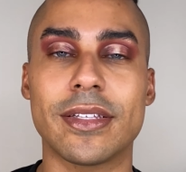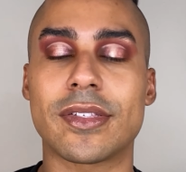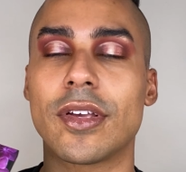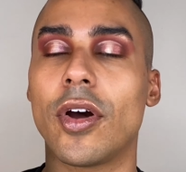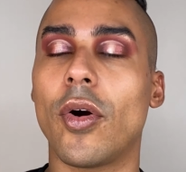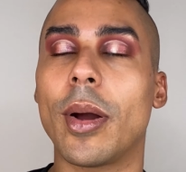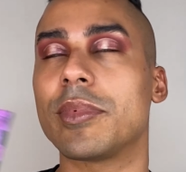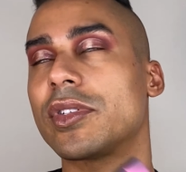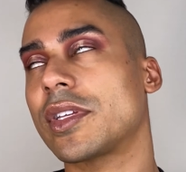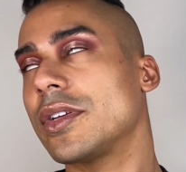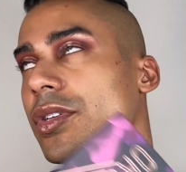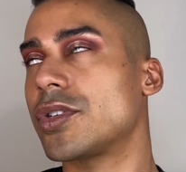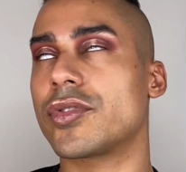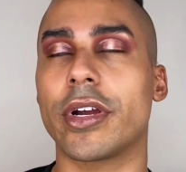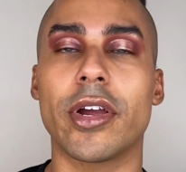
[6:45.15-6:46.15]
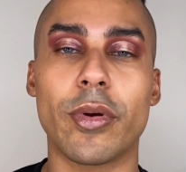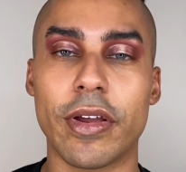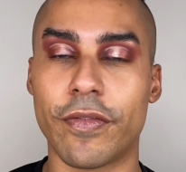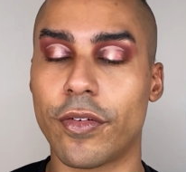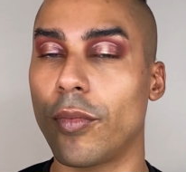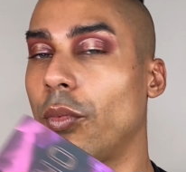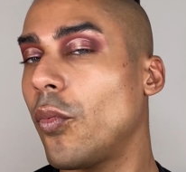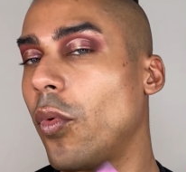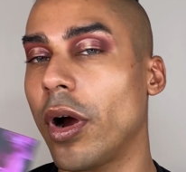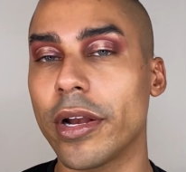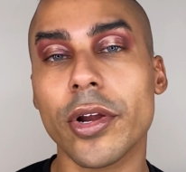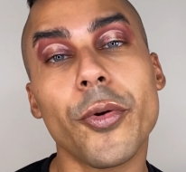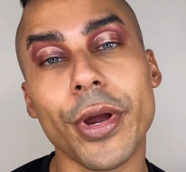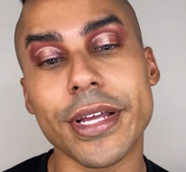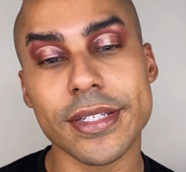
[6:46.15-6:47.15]
so I'm just gonna stray away for one
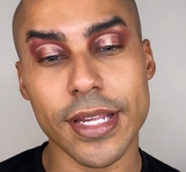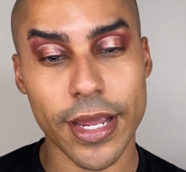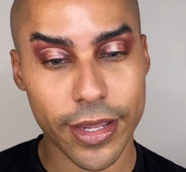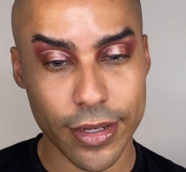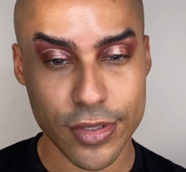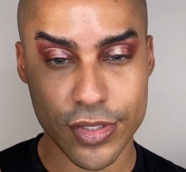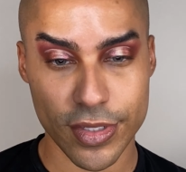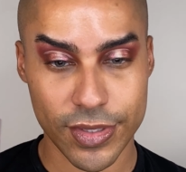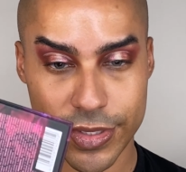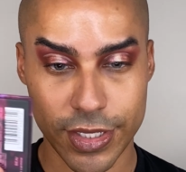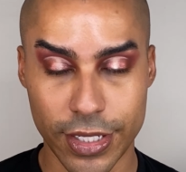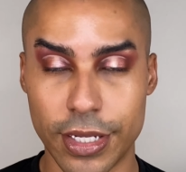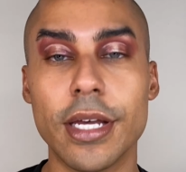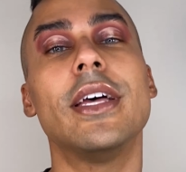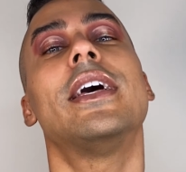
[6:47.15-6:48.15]
quick second just to